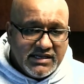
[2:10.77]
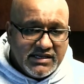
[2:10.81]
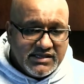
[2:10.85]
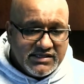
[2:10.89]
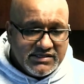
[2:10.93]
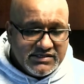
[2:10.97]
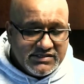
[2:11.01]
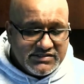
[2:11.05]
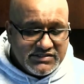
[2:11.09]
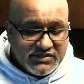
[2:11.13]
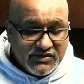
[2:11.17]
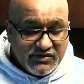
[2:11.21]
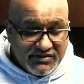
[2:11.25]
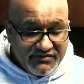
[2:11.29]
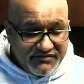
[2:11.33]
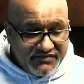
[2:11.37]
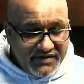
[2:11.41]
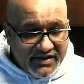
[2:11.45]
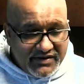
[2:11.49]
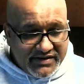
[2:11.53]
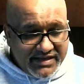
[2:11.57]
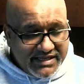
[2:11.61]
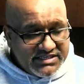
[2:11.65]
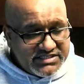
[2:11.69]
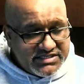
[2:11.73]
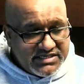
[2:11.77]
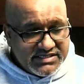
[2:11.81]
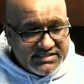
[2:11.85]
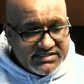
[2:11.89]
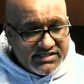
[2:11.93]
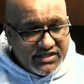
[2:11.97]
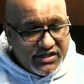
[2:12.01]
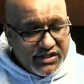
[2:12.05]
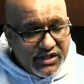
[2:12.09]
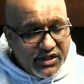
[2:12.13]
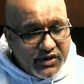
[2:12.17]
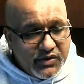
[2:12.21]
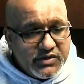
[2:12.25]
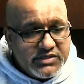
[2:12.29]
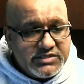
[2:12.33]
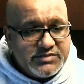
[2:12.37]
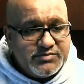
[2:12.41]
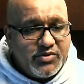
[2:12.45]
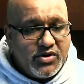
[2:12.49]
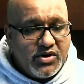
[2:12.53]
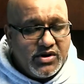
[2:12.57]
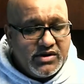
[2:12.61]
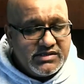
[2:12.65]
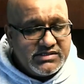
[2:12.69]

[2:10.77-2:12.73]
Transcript: so the foundation is the lowest part.